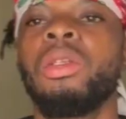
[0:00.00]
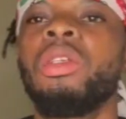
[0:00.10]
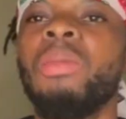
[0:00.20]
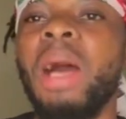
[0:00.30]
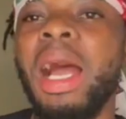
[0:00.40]

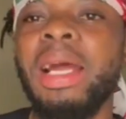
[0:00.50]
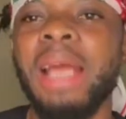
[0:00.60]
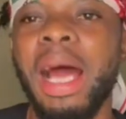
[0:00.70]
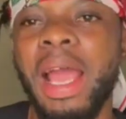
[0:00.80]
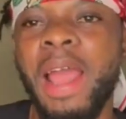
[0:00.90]
The
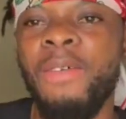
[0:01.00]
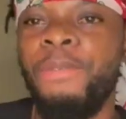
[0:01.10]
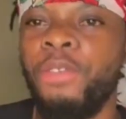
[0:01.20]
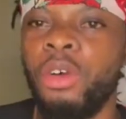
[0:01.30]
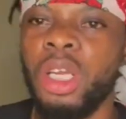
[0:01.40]
man that
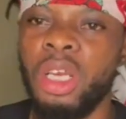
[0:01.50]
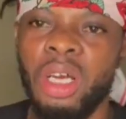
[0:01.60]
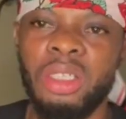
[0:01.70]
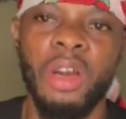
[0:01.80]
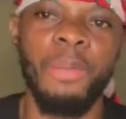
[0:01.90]
helps a
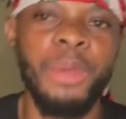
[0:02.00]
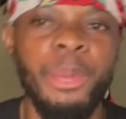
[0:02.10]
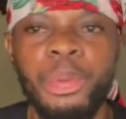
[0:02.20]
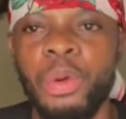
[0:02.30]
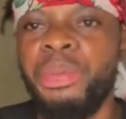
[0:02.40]
lot of
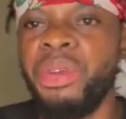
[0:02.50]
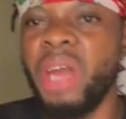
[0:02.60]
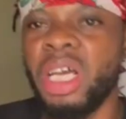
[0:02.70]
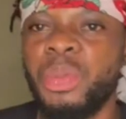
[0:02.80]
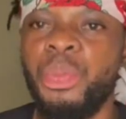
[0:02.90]
people,
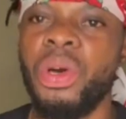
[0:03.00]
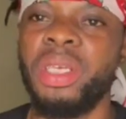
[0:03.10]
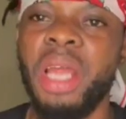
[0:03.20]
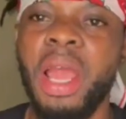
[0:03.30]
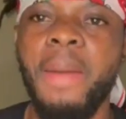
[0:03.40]
bidders
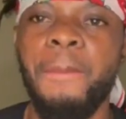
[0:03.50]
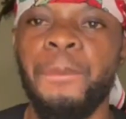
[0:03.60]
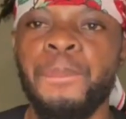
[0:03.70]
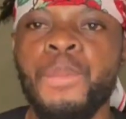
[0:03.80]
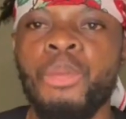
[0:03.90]
for
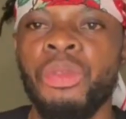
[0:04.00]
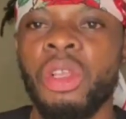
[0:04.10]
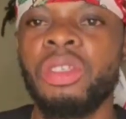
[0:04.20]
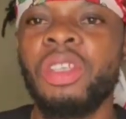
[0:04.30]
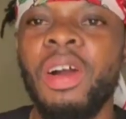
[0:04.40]
them.
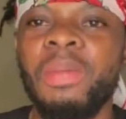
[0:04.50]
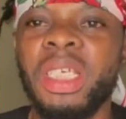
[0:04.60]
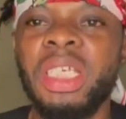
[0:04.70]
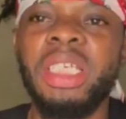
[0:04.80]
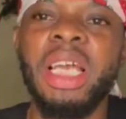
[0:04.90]

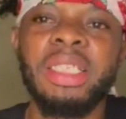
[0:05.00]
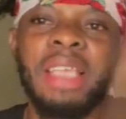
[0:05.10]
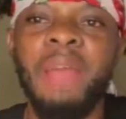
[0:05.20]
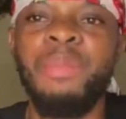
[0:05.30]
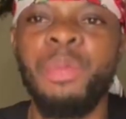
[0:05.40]
Some give them,
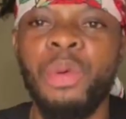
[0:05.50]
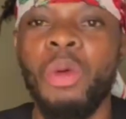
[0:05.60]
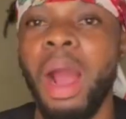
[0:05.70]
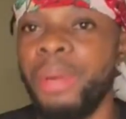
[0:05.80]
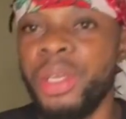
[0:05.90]
send people
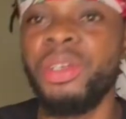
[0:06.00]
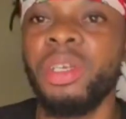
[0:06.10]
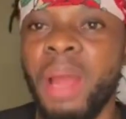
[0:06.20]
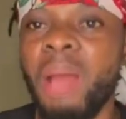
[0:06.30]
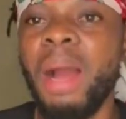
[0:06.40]
go.
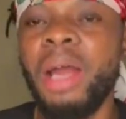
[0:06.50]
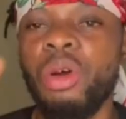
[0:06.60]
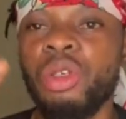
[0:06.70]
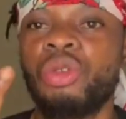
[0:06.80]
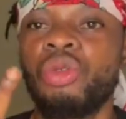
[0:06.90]
You remember
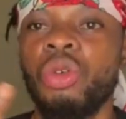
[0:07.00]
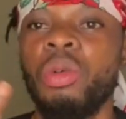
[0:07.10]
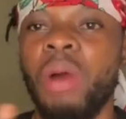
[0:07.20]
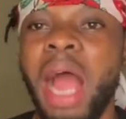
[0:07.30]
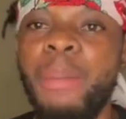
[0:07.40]
those
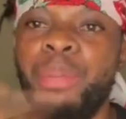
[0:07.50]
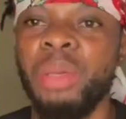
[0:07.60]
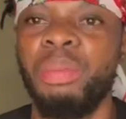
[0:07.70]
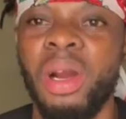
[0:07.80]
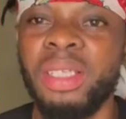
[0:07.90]
two
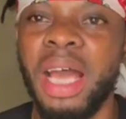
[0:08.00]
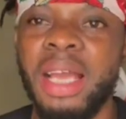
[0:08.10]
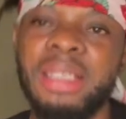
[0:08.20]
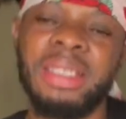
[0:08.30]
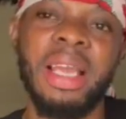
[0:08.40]
happy boys
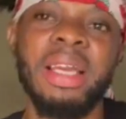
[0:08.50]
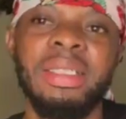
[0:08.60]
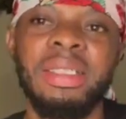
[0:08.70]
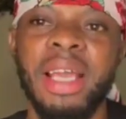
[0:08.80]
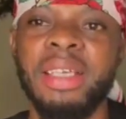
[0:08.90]
that he
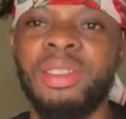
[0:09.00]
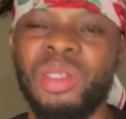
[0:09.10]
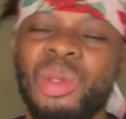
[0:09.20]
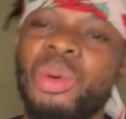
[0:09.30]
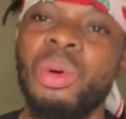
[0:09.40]

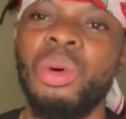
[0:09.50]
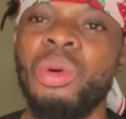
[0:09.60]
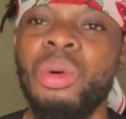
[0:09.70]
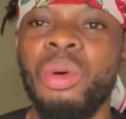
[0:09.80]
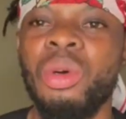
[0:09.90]
sentenced
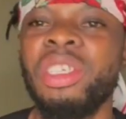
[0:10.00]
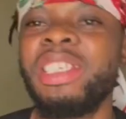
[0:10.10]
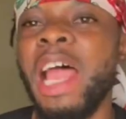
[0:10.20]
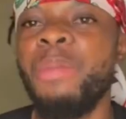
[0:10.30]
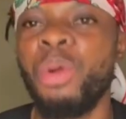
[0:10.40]
to
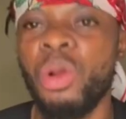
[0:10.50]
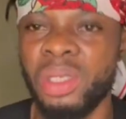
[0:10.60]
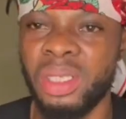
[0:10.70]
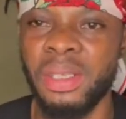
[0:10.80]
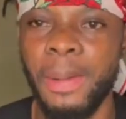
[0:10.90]

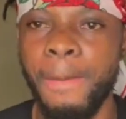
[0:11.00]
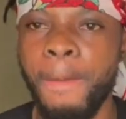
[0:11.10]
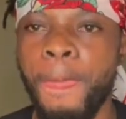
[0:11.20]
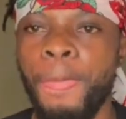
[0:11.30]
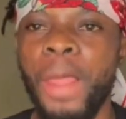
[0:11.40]
Cyprus?
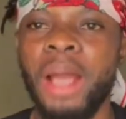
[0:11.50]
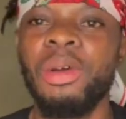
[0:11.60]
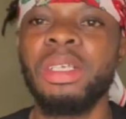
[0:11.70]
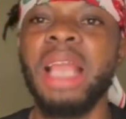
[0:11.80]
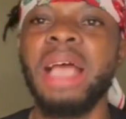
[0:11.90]
Now
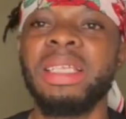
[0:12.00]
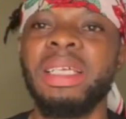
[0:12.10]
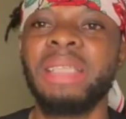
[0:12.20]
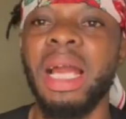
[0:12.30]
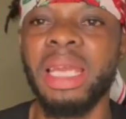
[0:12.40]
those guys
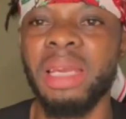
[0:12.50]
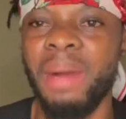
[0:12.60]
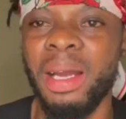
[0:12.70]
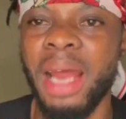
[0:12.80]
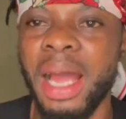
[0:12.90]
later
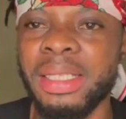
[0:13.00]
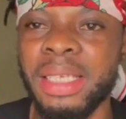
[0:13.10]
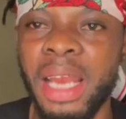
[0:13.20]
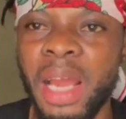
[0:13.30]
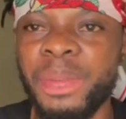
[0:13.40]
came out that
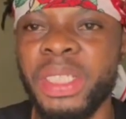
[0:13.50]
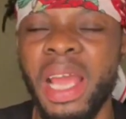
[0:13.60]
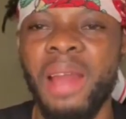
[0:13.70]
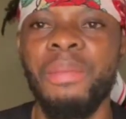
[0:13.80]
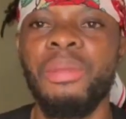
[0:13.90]
he left
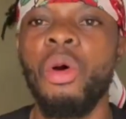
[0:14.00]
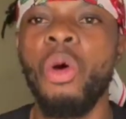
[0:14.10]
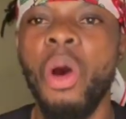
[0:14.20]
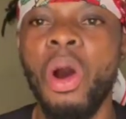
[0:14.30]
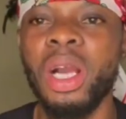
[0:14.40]
them
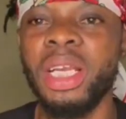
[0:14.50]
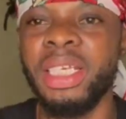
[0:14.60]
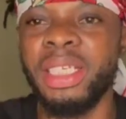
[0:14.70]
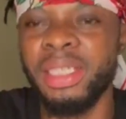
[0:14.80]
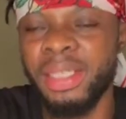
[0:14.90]

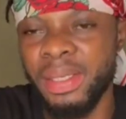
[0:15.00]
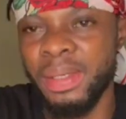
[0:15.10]
hungry